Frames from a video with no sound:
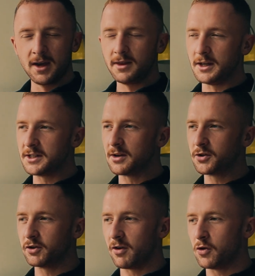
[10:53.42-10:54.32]
They
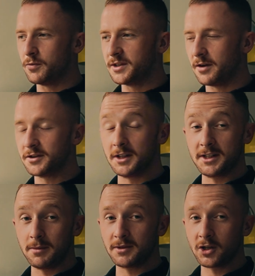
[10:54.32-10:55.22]
still surround themselves in the
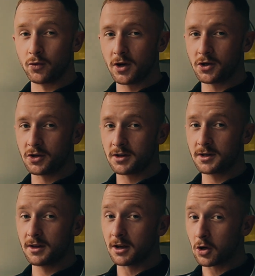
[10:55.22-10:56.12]
same
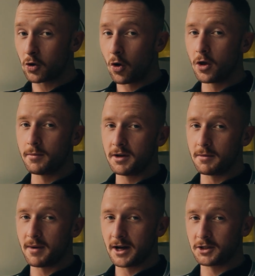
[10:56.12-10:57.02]
situations that got them in
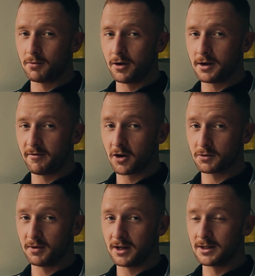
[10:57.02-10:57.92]
the bad spot in the
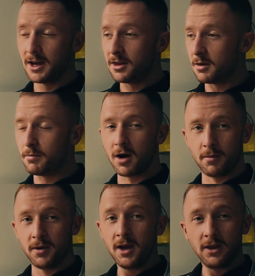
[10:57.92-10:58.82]
first place: the
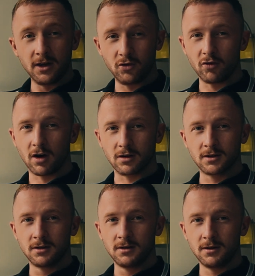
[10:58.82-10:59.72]
pub, the
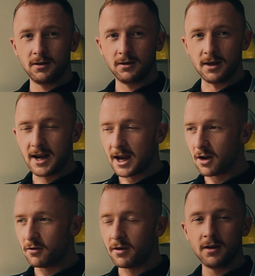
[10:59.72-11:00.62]
drugs, the
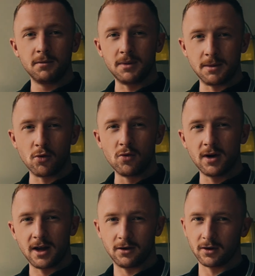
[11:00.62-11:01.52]
negative
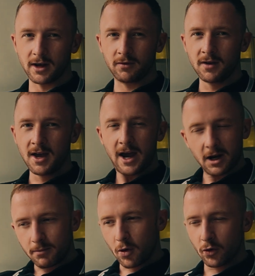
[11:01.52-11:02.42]
people in their life,
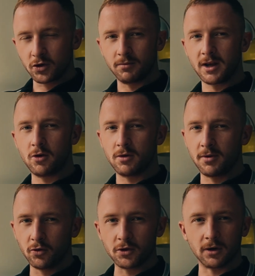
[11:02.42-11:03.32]
and it pulls them down, it
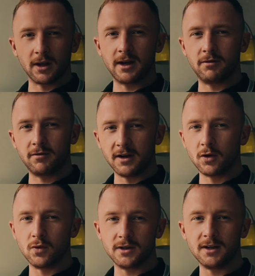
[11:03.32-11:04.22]
pulls their life
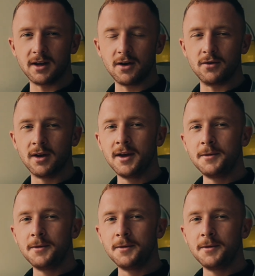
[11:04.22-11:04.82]
frequency down,